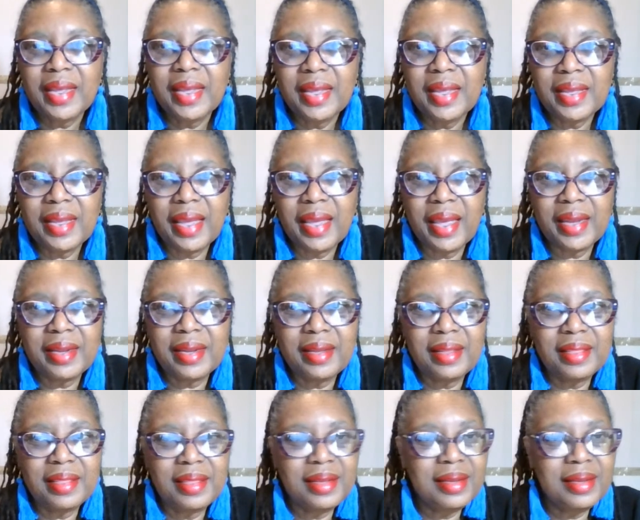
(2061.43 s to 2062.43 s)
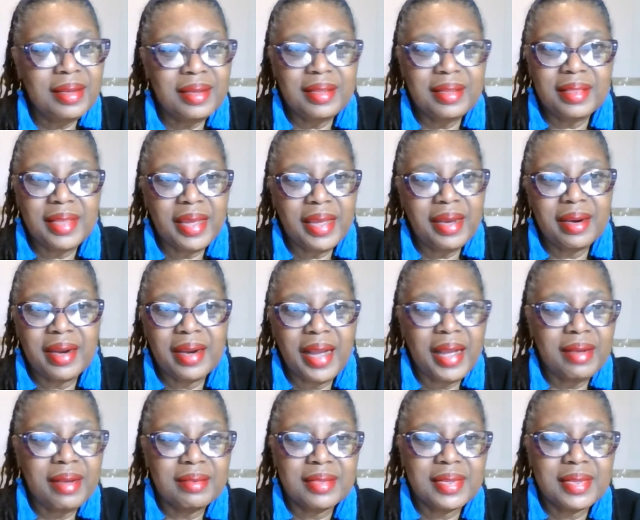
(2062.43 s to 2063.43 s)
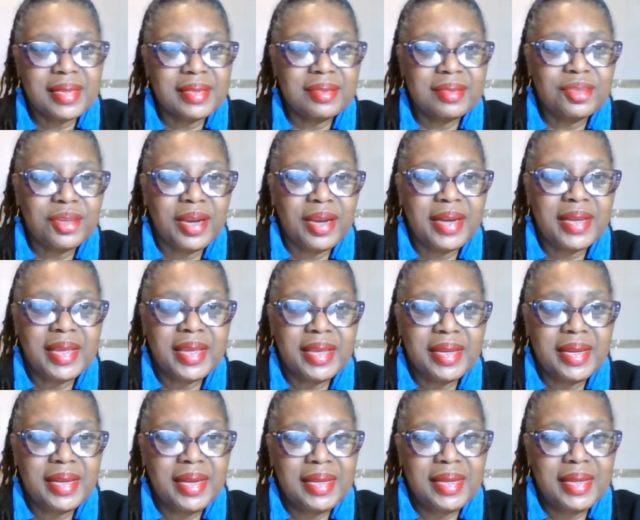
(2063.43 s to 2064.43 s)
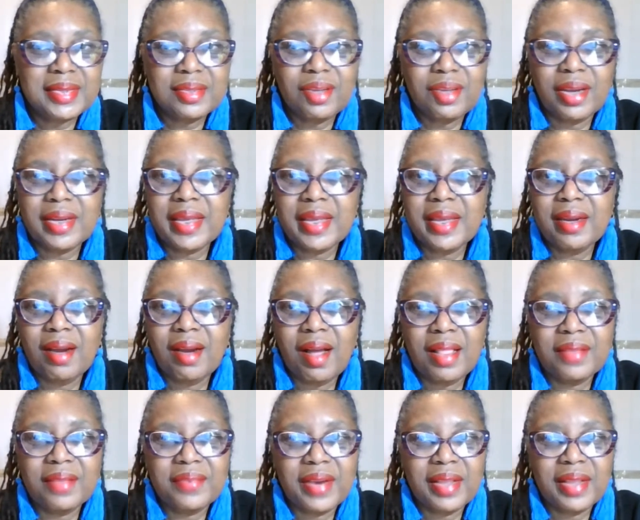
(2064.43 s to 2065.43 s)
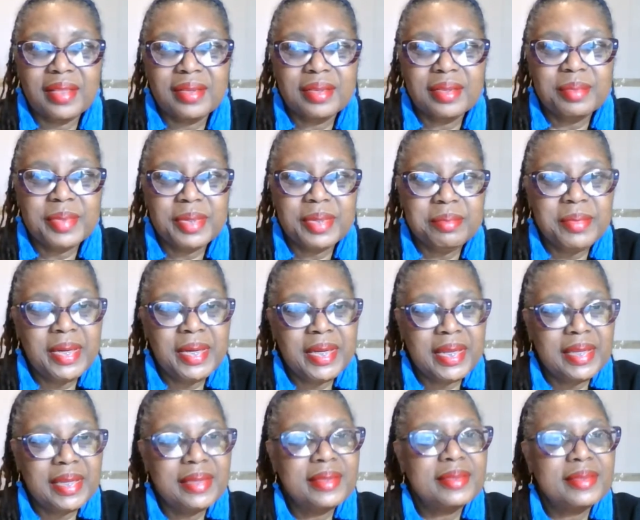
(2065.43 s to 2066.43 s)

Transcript: Yeah, they are out there trying to get us, trying to get all of our little bit of money.